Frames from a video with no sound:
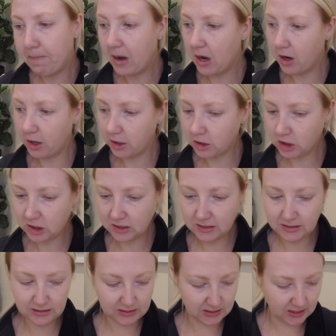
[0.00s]

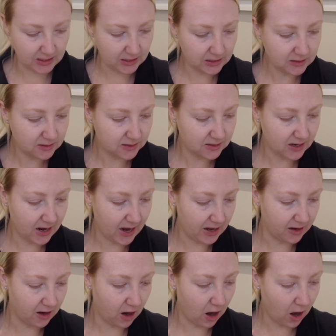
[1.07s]
purchased it,
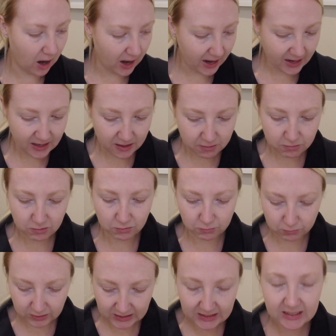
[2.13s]
and I
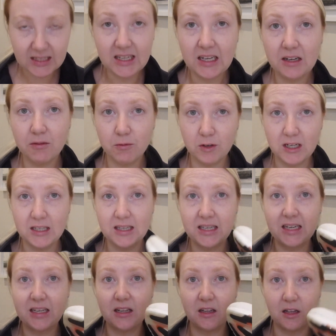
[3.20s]
really
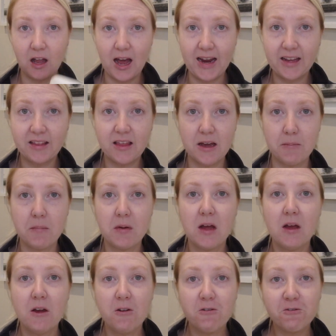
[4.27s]
like them.
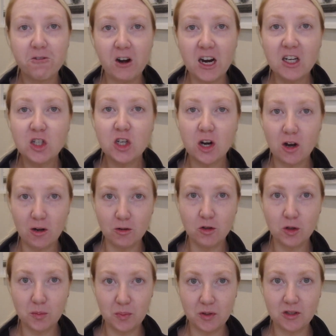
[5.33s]
Fresh
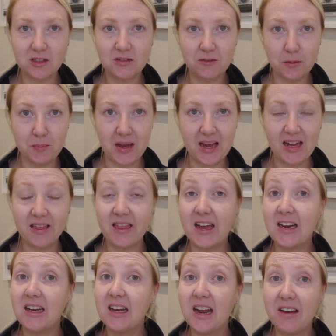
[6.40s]
UltraBoost for me,
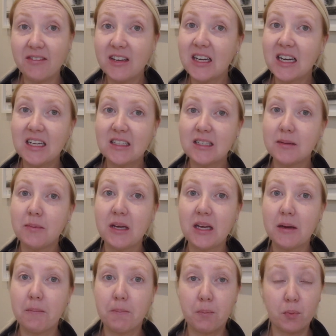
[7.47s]
they never need to
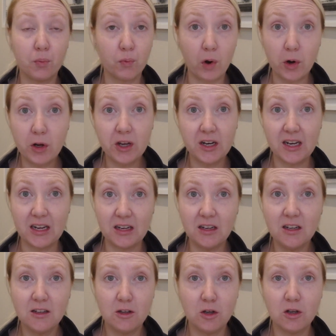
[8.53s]
be broken in.
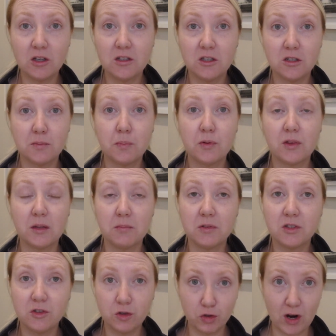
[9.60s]
You can just put them
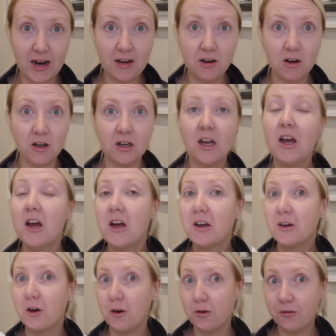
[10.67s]
straight on,
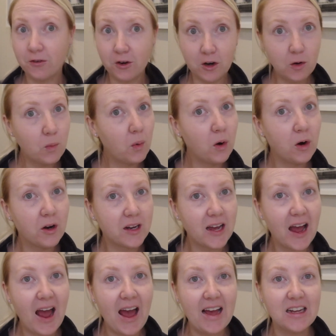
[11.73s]
go for a walk,
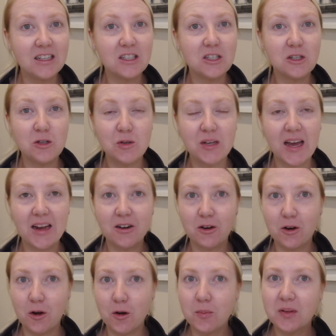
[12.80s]
and you get
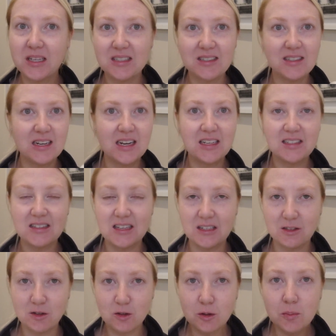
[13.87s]
no blisters. They're
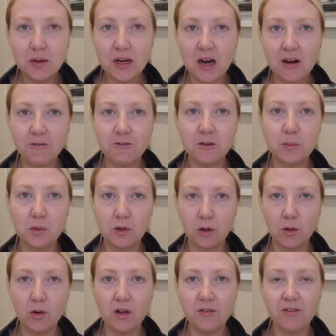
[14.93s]
super comfortable,
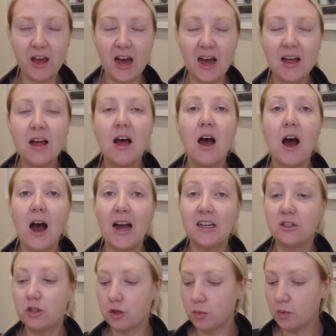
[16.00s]
all of that.
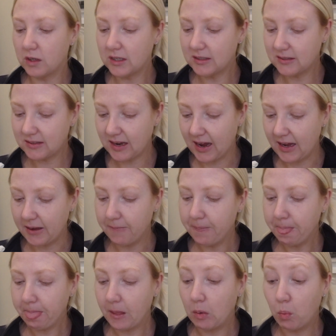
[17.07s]
I do want to say
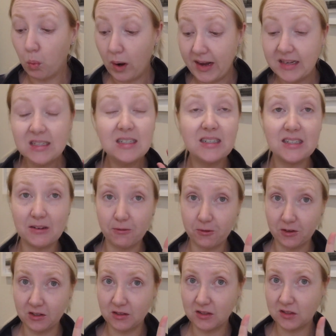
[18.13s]
one
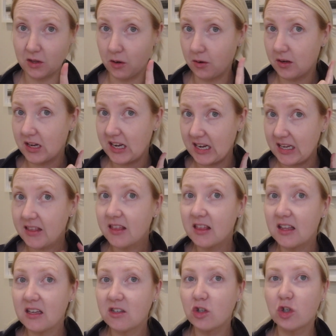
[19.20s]
difference though
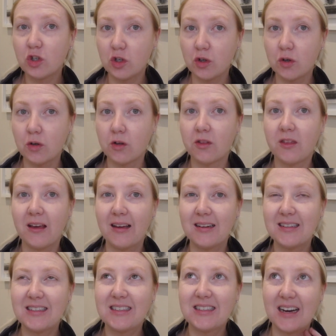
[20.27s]
in this shoe that
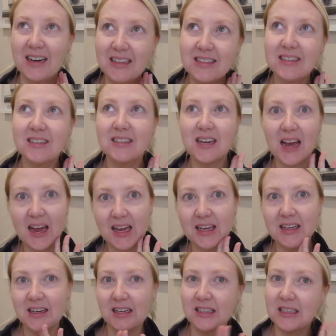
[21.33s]
does
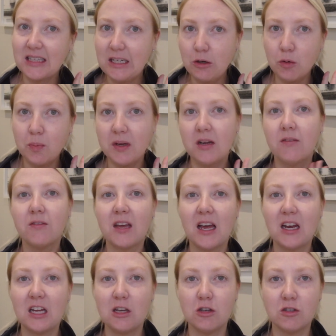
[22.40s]
take a little bit of
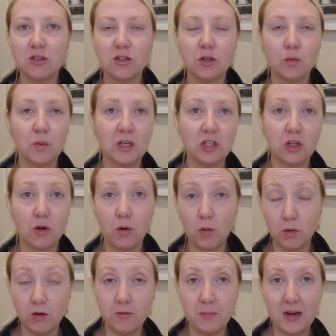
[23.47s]
getting used to, which
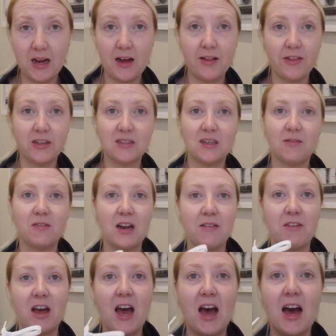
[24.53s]
all of my others have
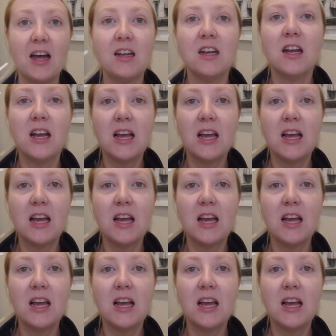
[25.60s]
never had.